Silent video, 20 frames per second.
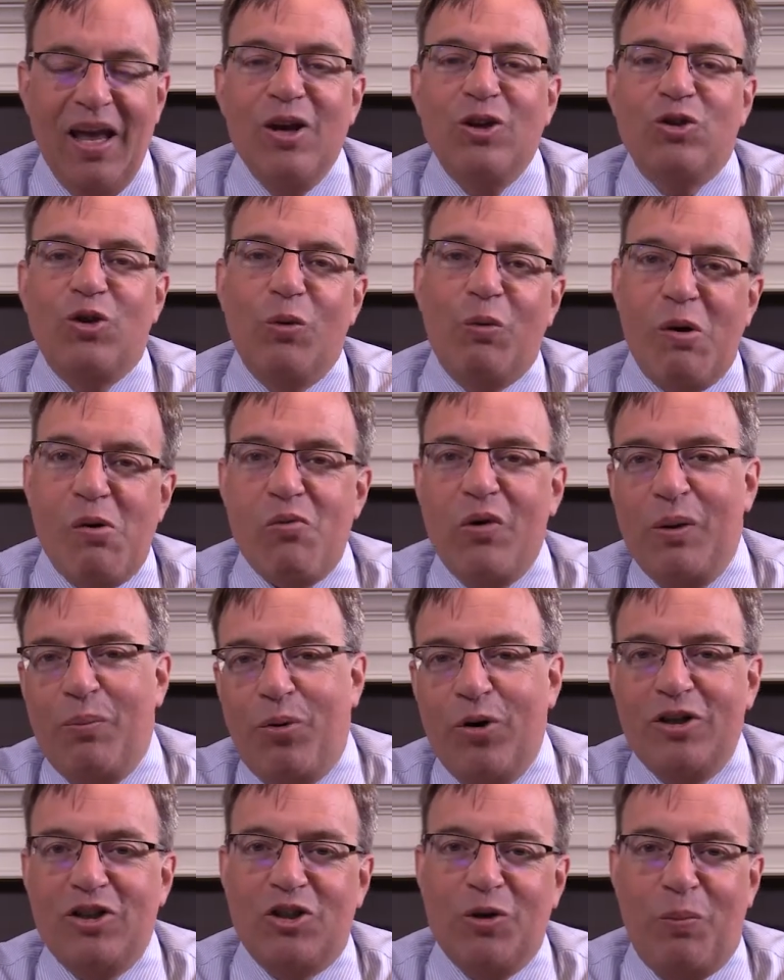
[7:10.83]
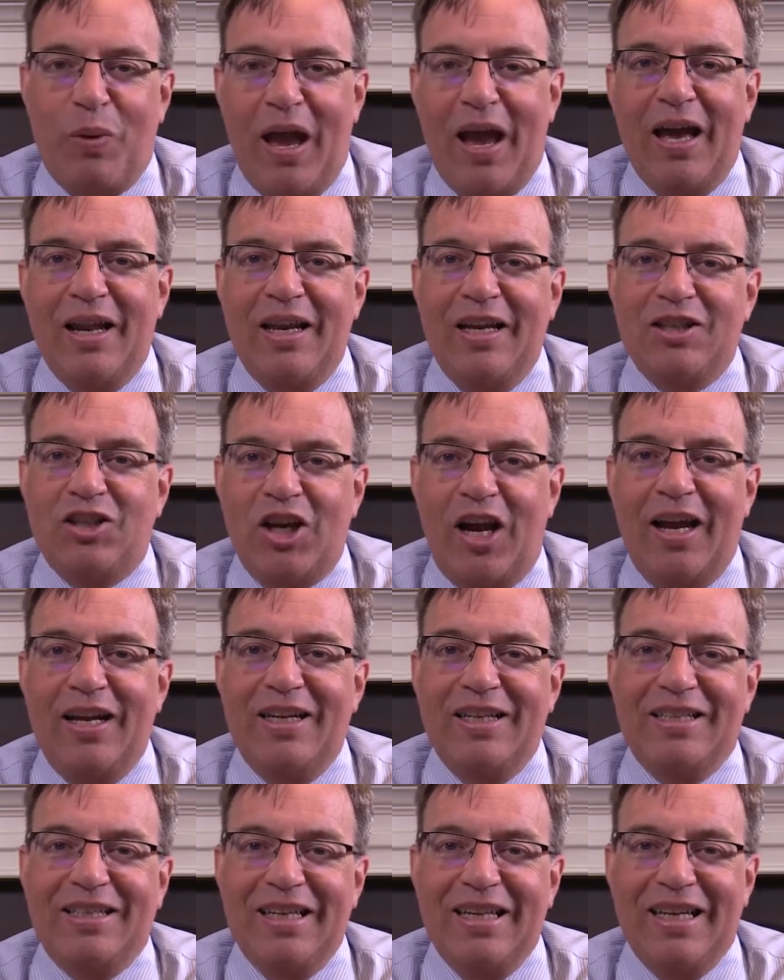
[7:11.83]
So when we put Japan and
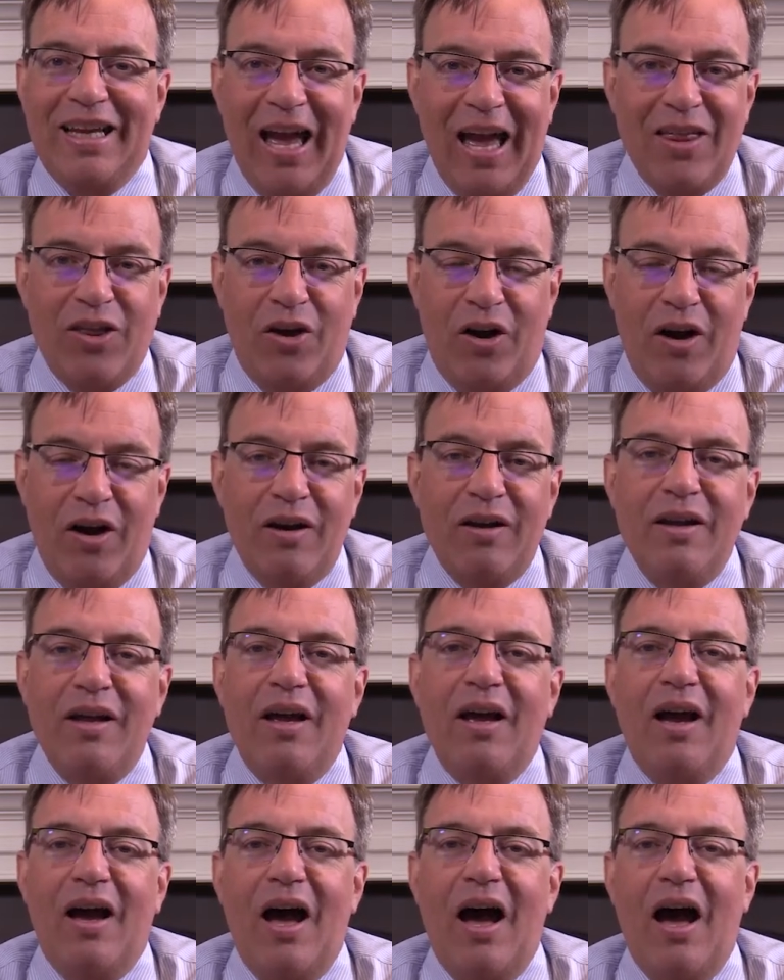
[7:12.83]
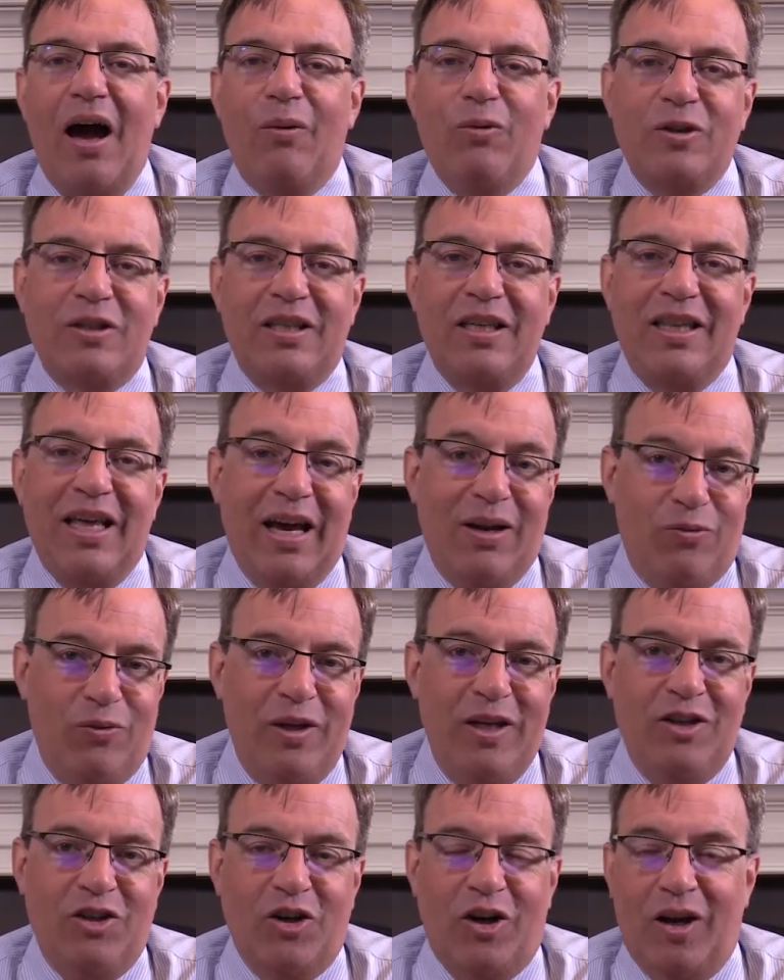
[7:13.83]
China together, we'll see that
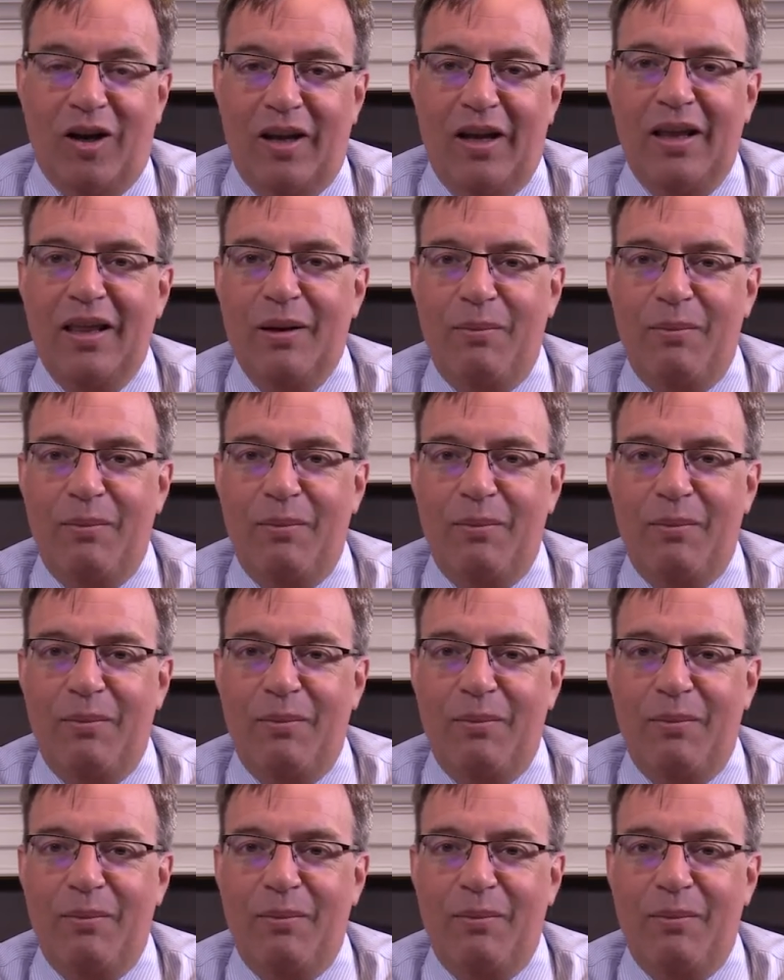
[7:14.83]
regionally.